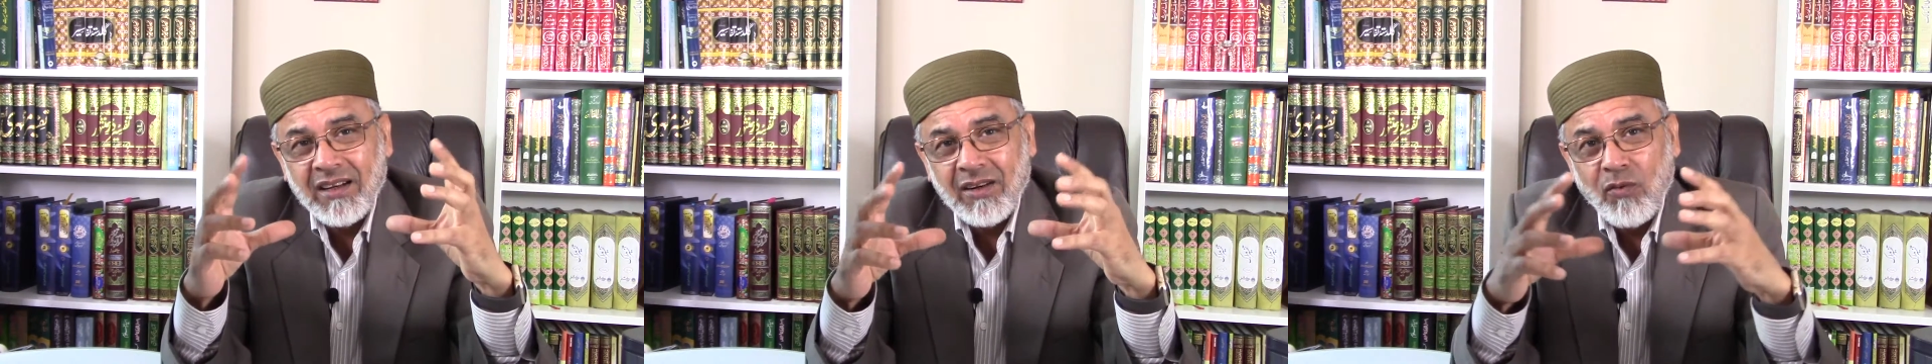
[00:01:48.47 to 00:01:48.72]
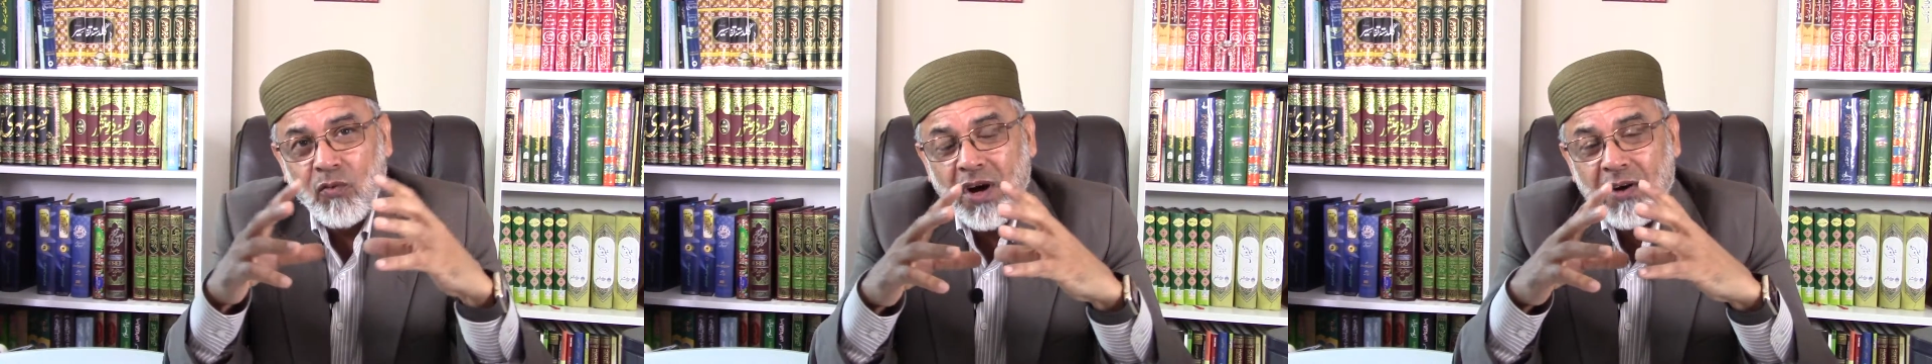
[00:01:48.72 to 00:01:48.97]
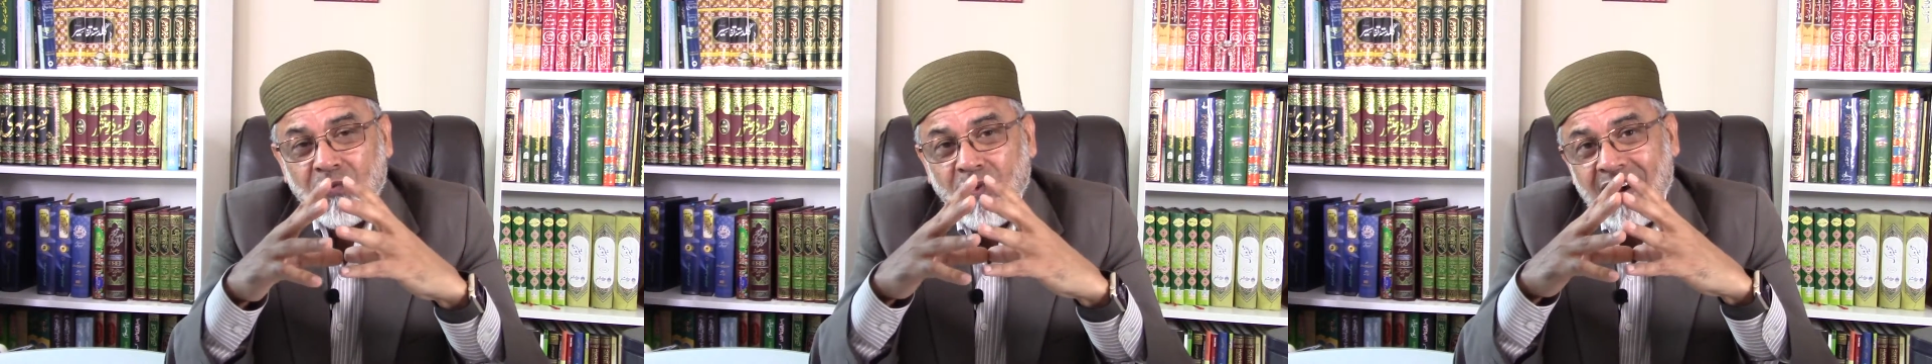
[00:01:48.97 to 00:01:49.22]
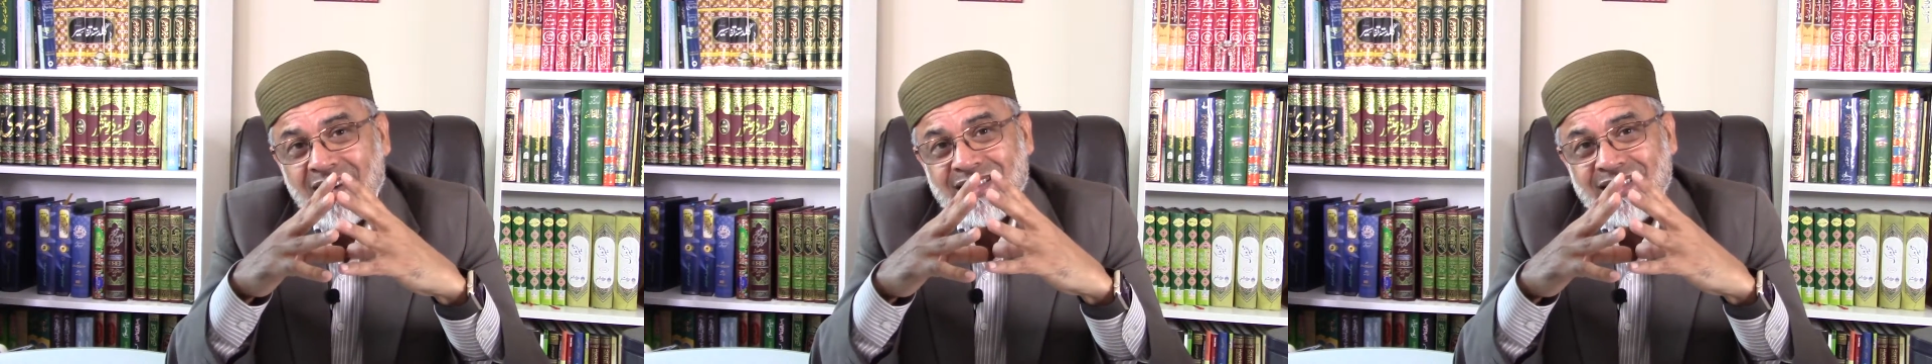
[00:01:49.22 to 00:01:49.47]
What
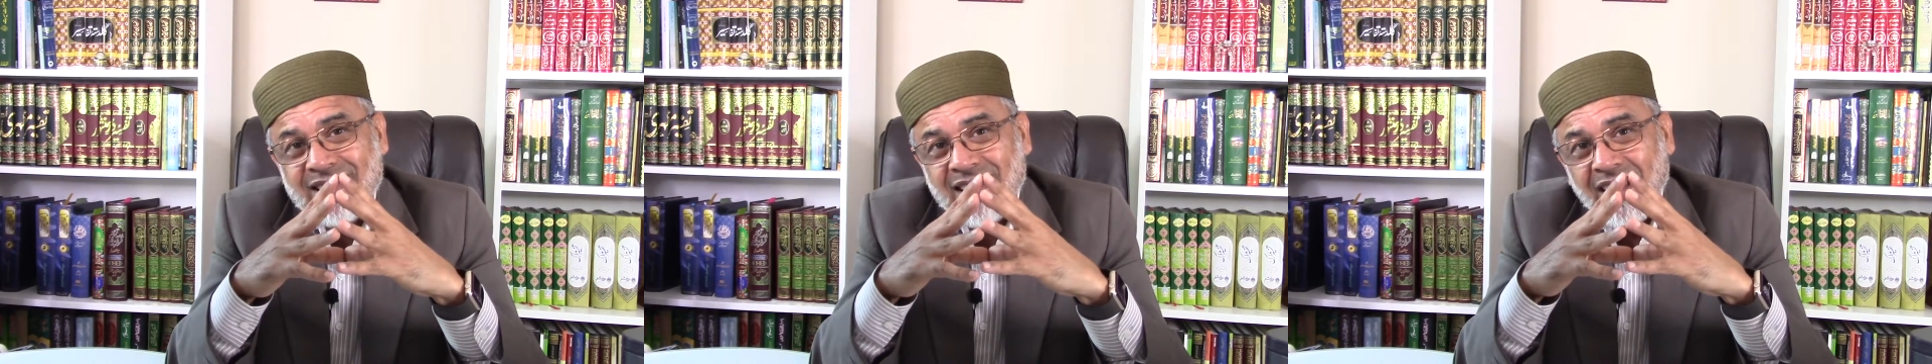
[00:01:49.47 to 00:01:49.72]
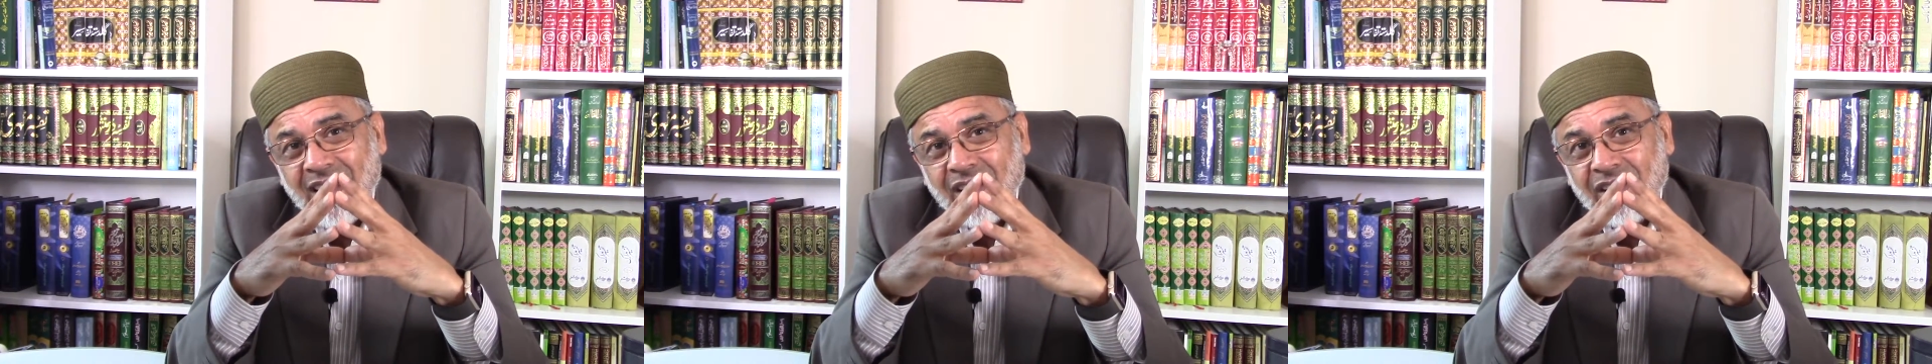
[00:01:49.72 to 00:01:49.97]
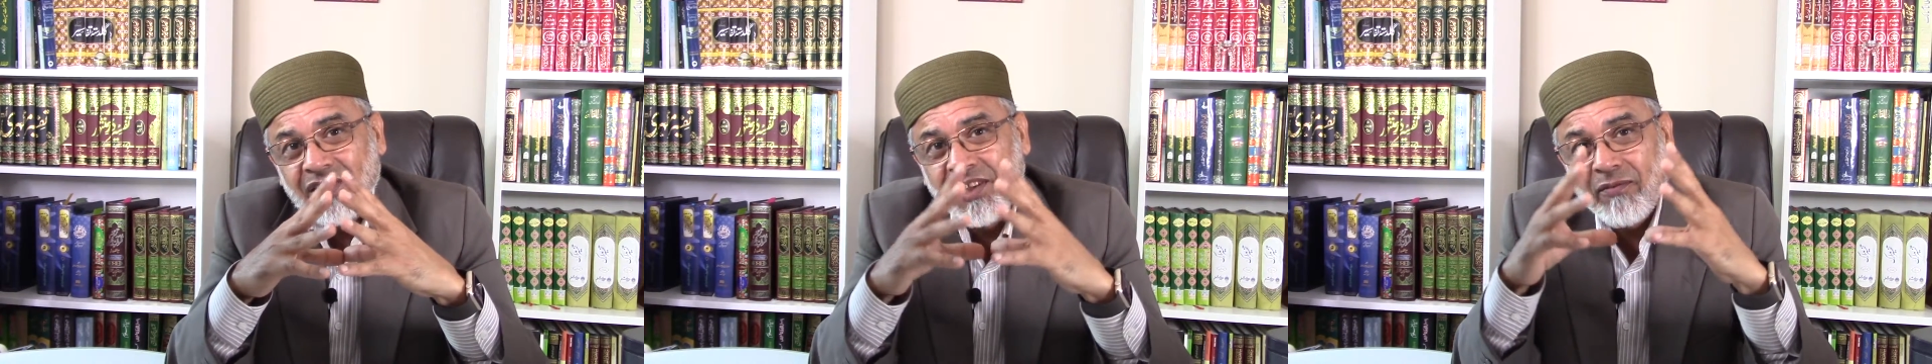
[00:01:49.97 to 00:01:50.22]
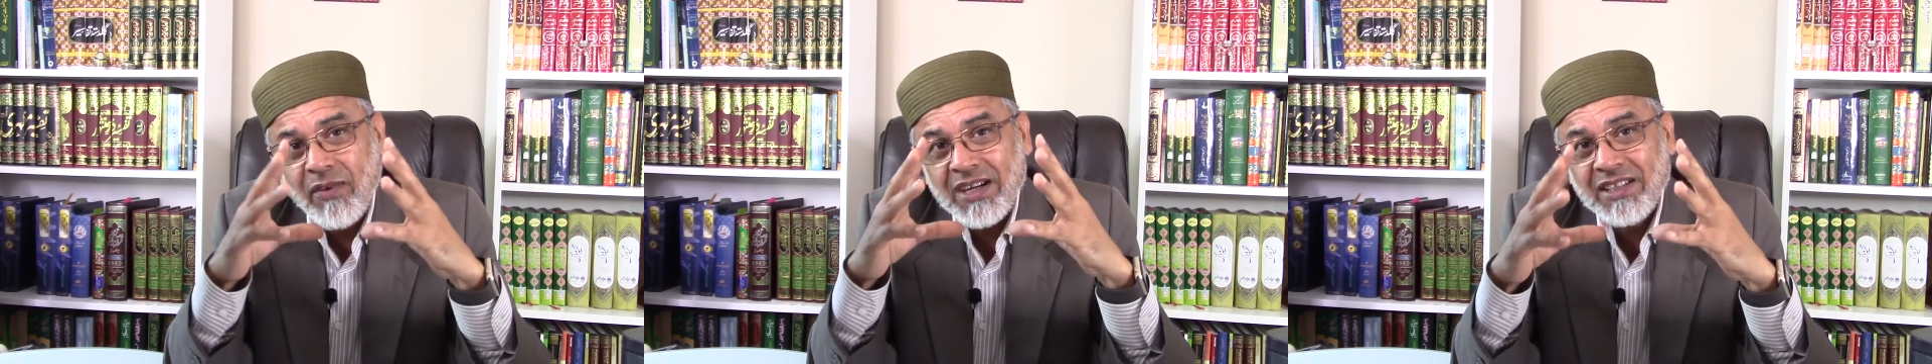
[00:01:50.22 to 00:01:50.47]
was
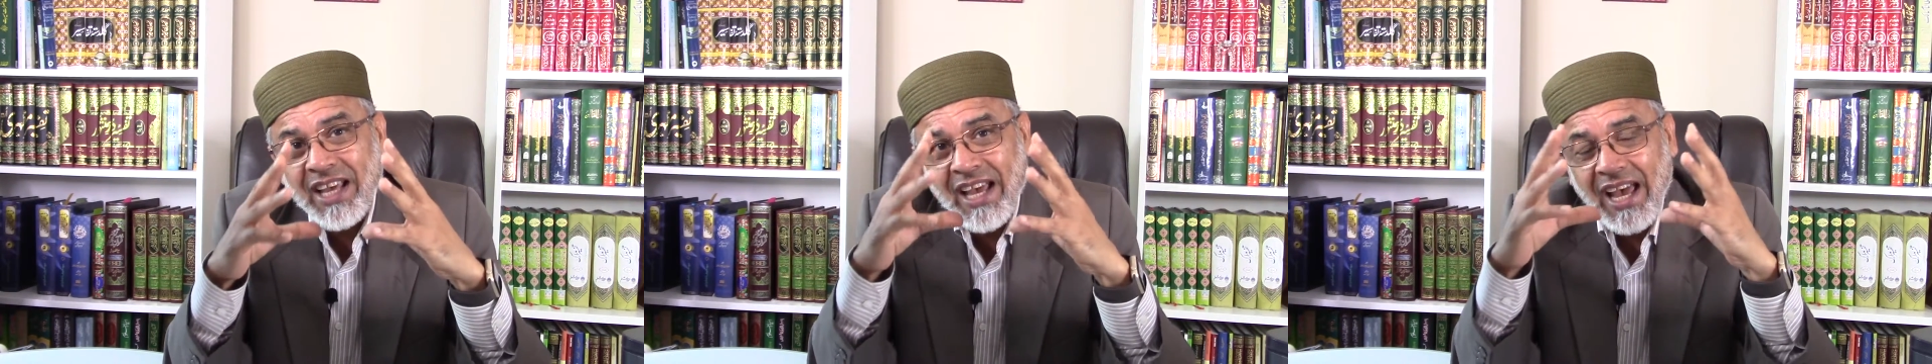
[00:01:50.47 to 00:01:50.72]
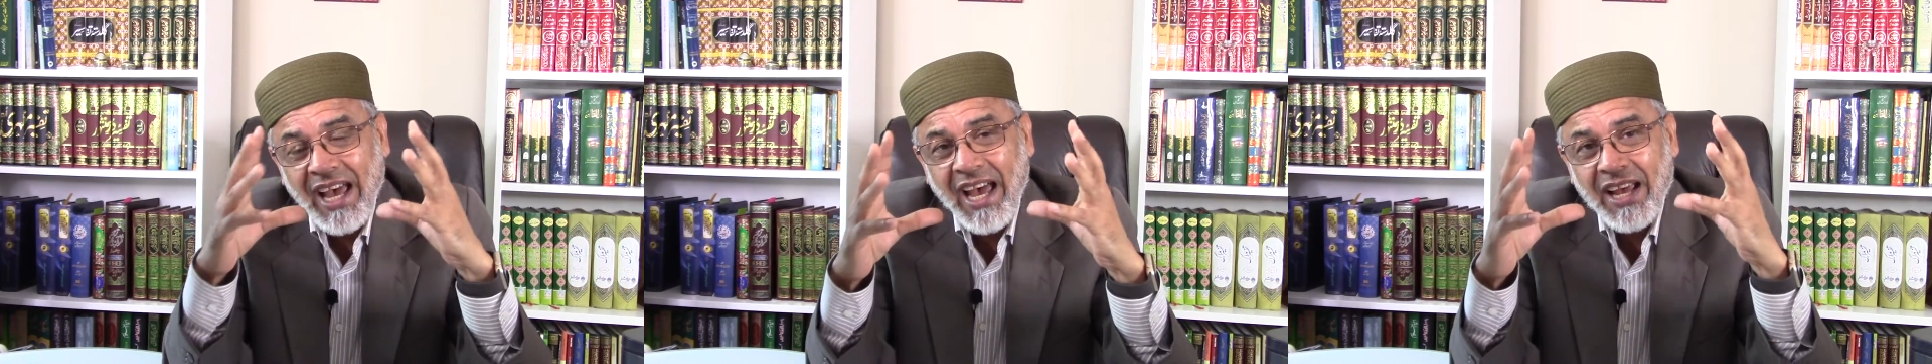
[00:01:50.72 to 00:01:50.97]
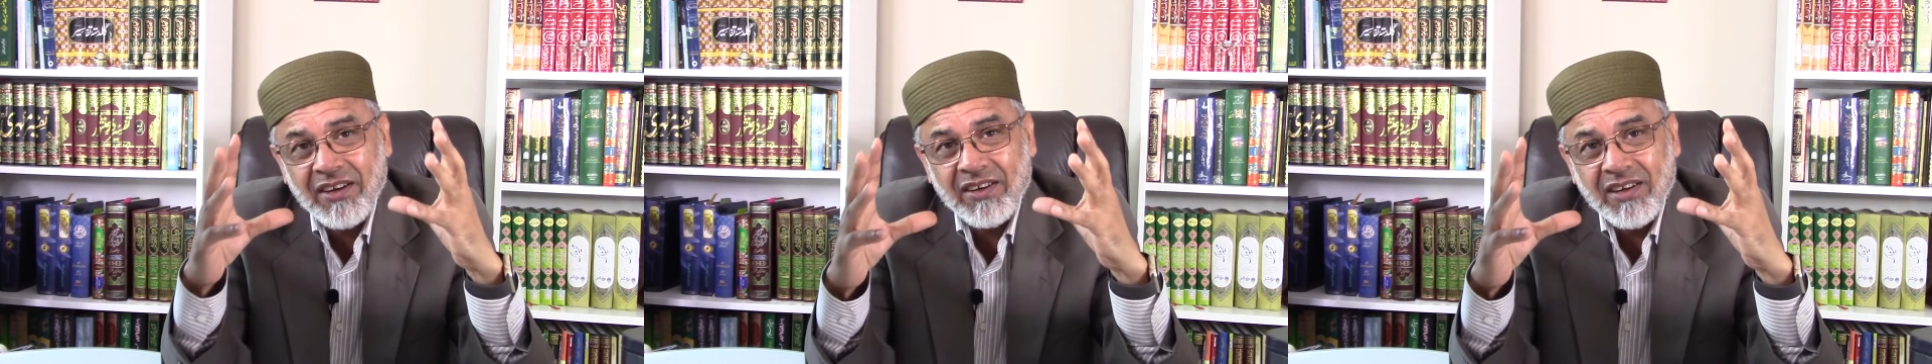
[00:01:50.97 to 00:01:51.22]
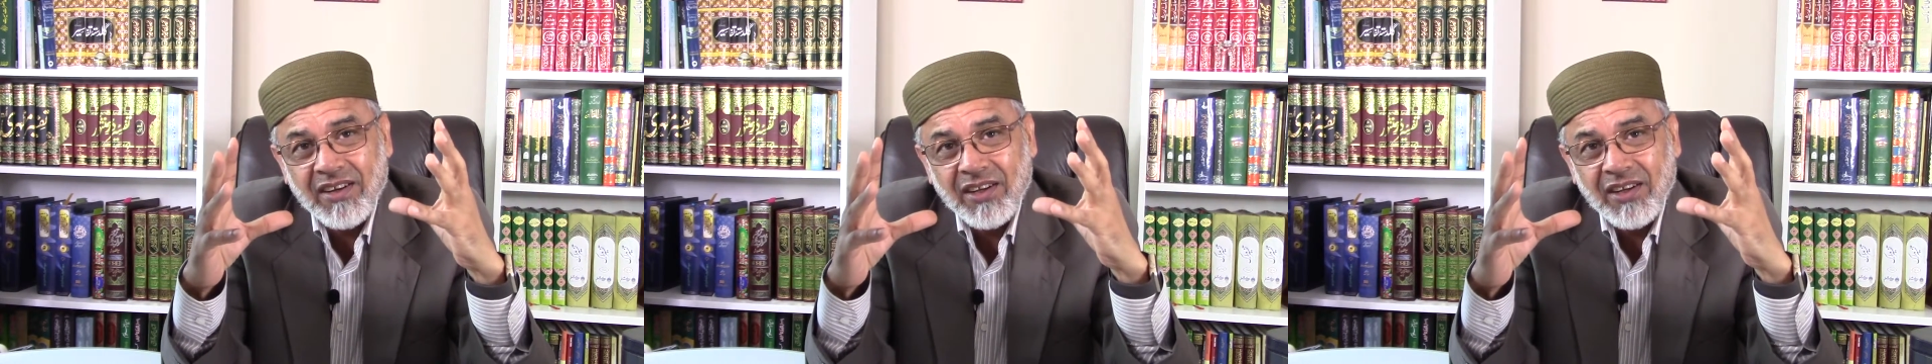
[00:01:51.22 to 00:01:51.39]
what they had,